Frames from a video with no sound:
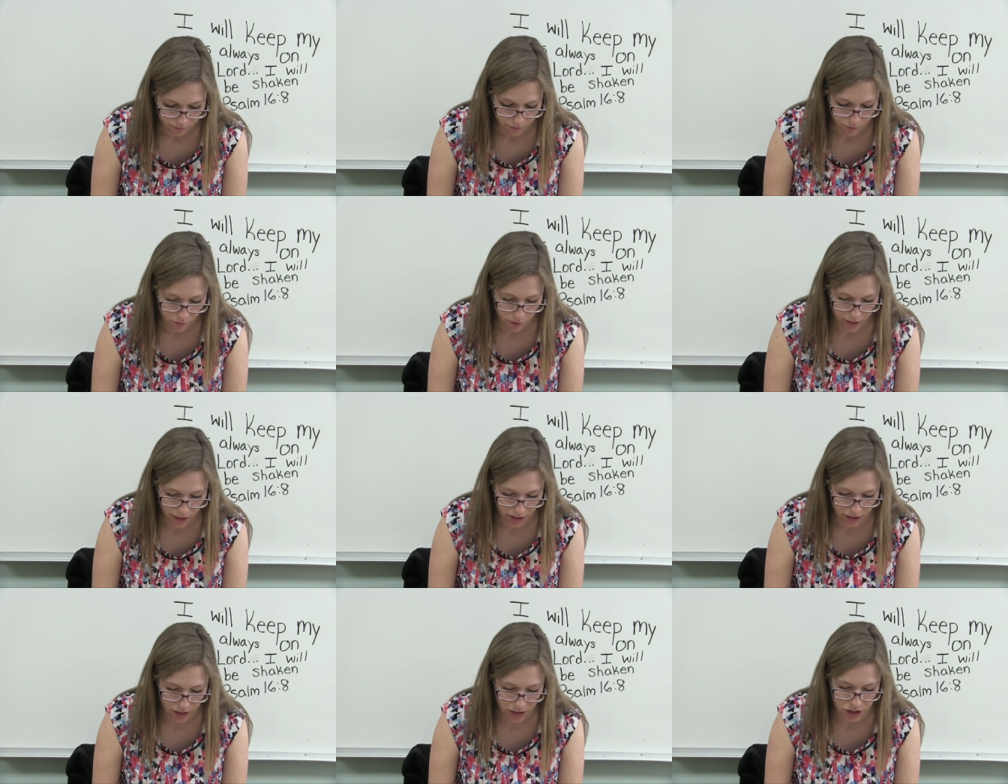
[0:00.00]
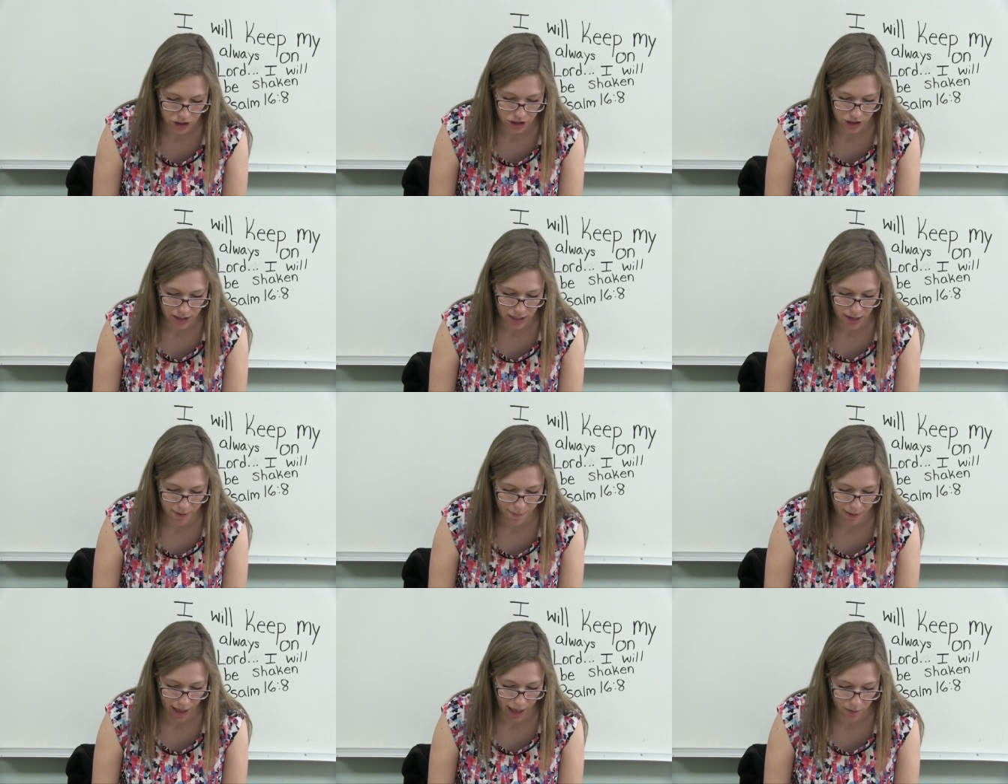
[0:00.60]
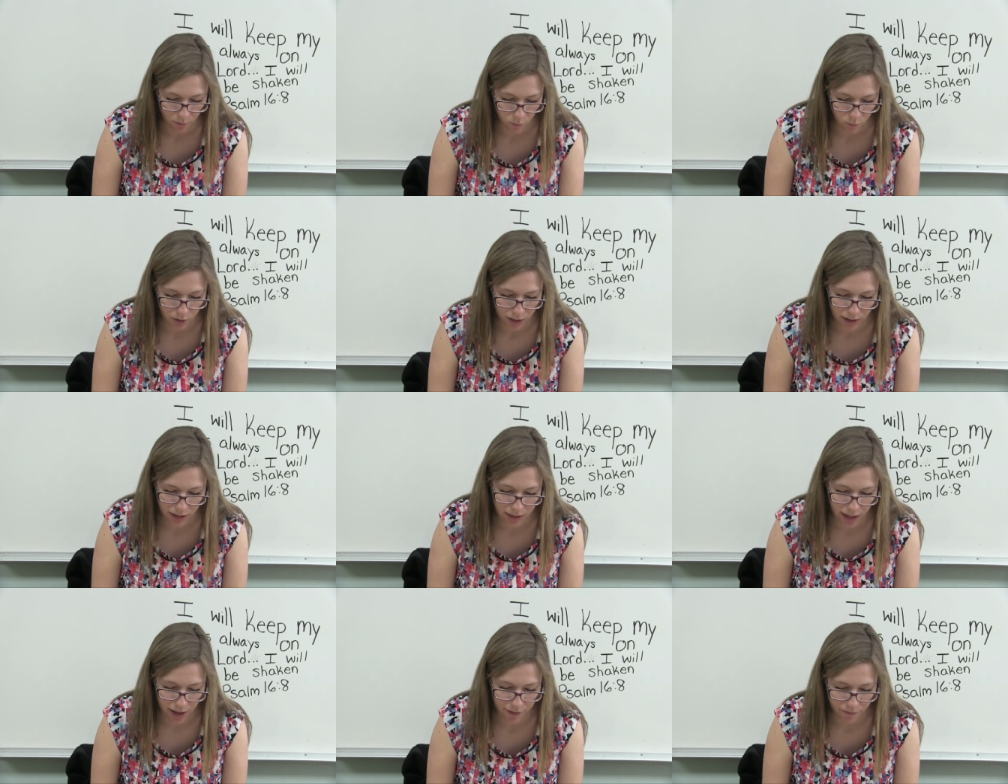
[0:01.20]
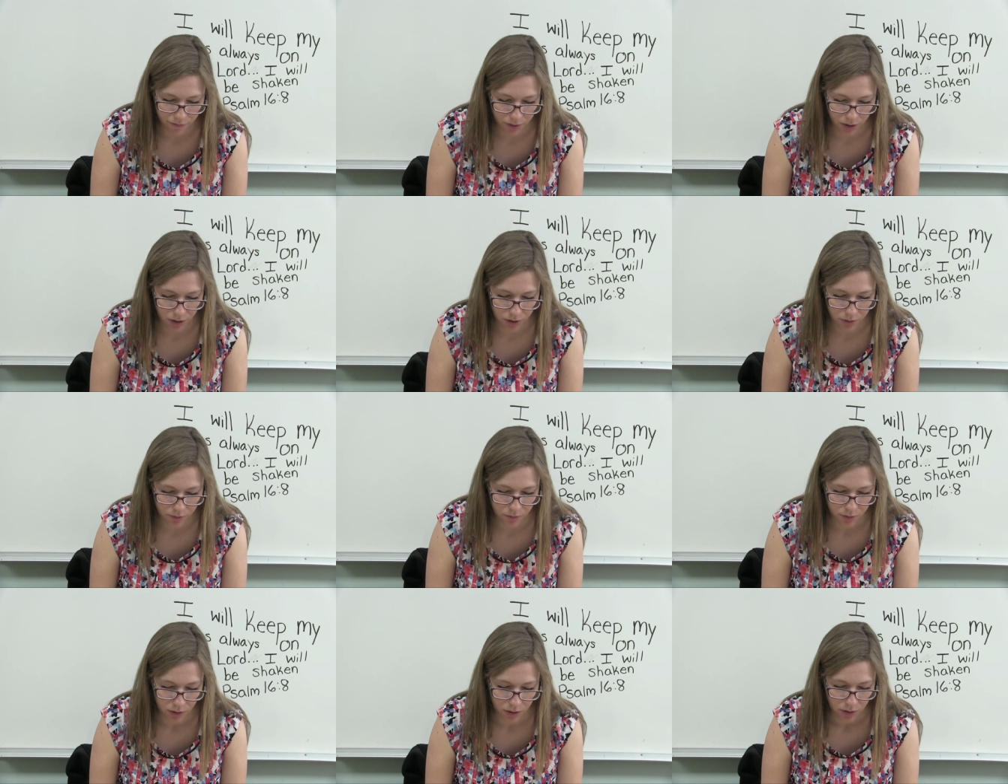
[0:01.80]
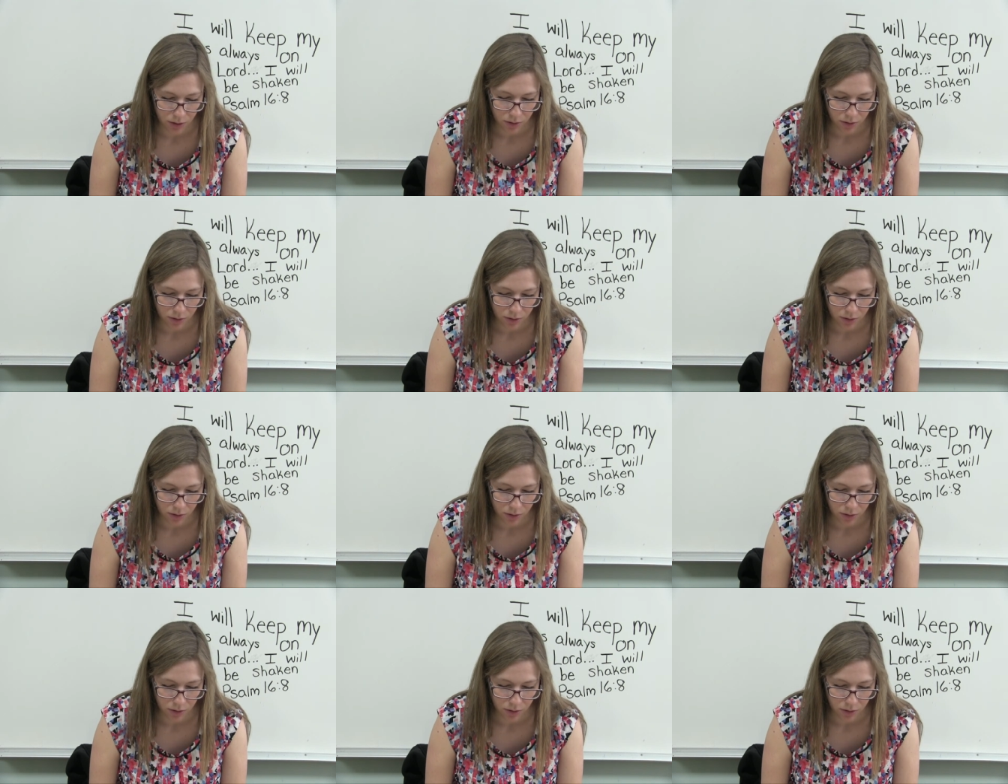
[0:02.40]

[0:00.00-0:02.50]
for your sheep, and we love you.